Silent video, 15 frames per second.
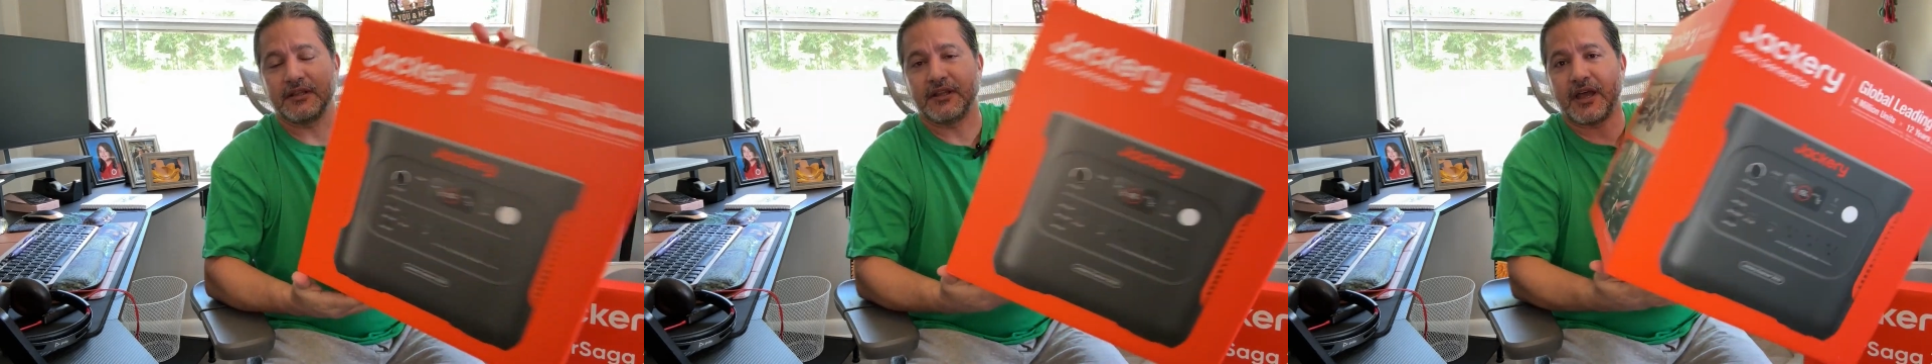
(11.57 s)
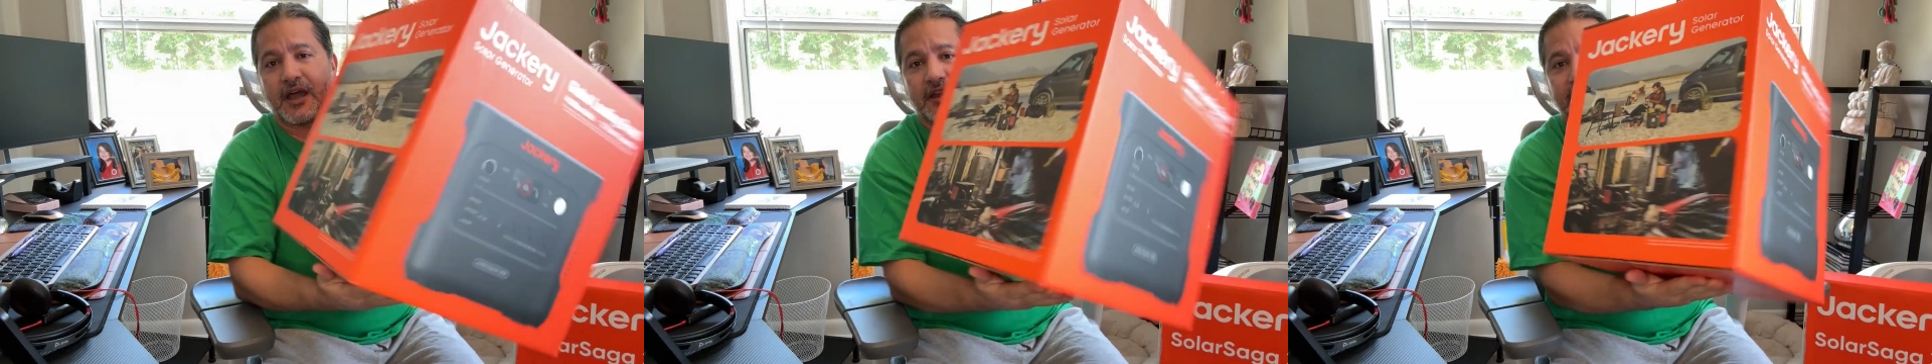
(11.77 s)

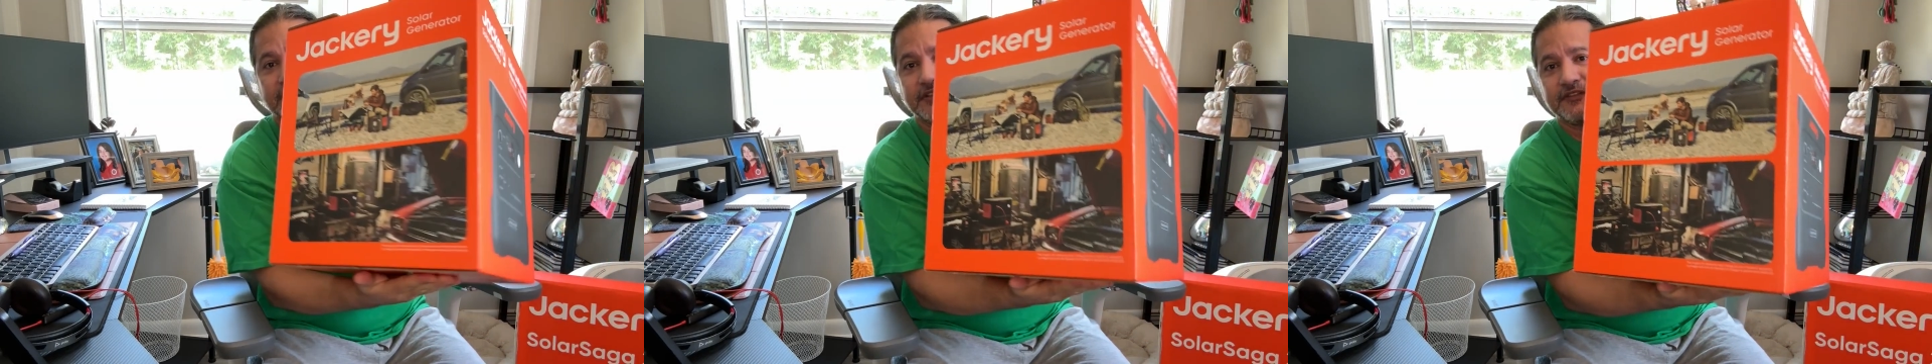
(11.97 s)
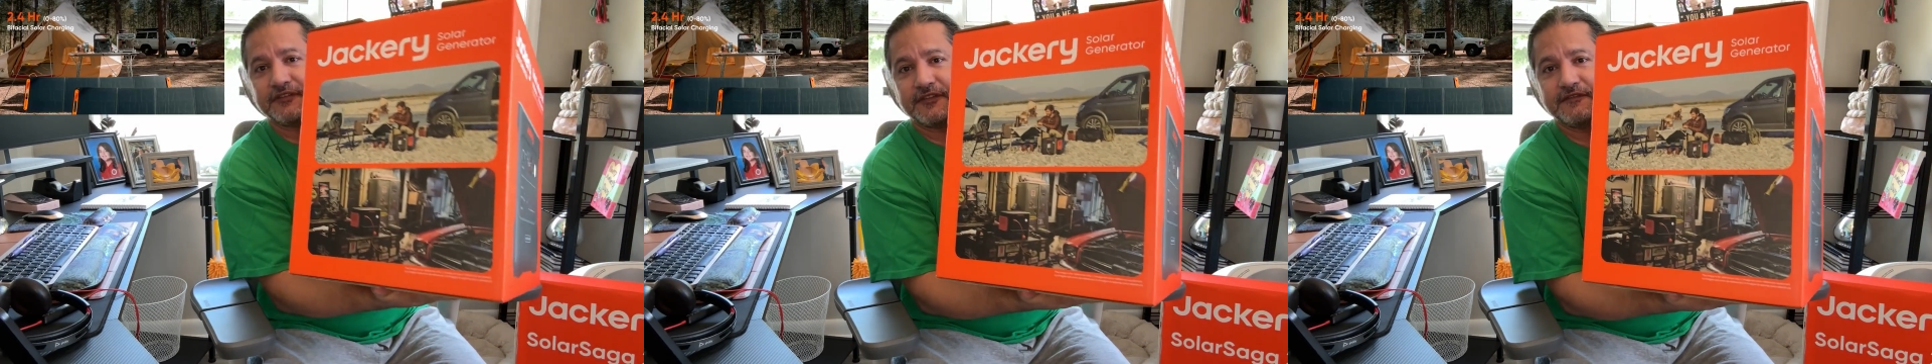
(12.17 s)
lot of
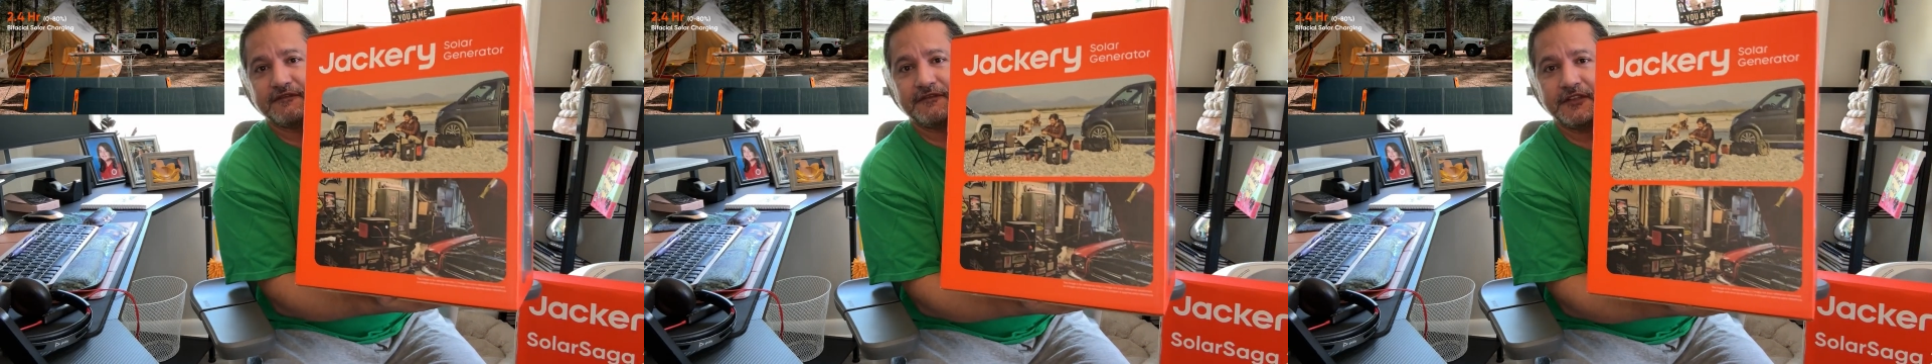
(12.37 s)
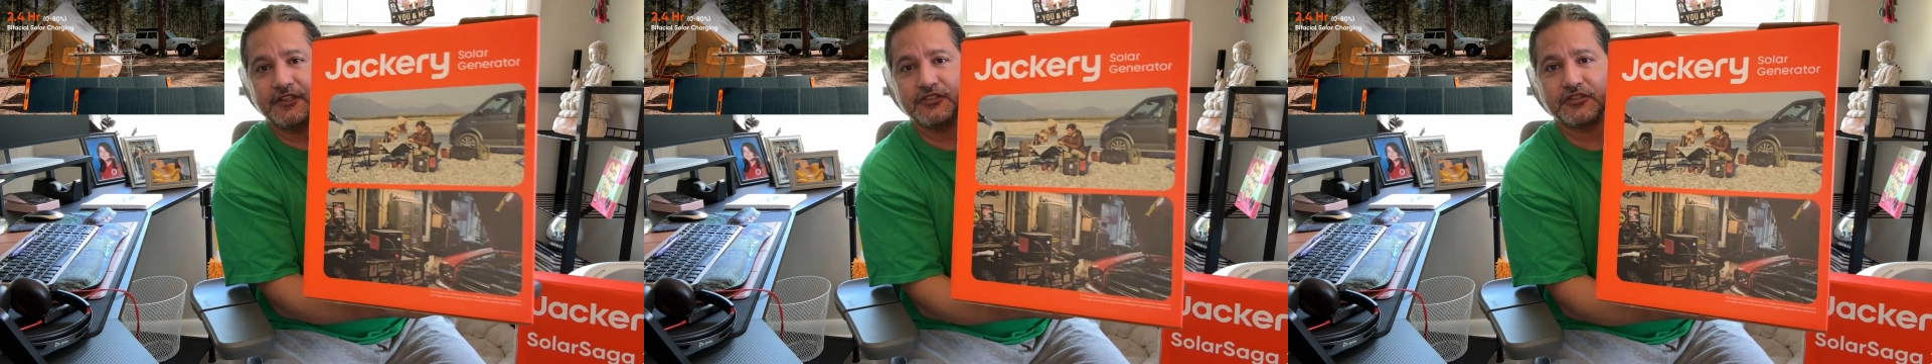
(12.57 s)
different
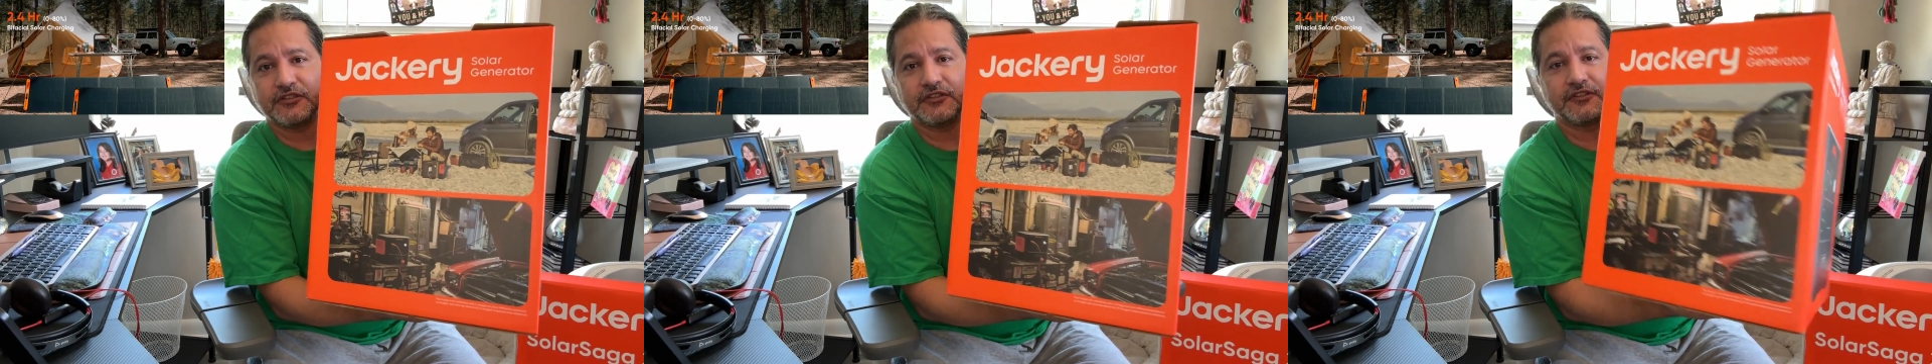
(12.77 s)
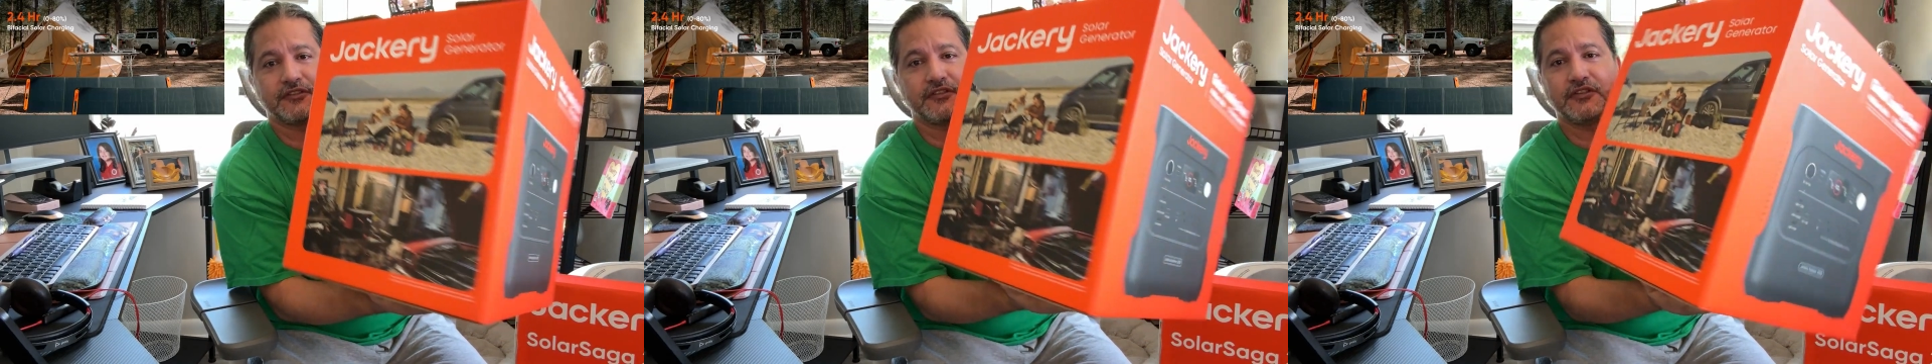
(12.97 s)
features.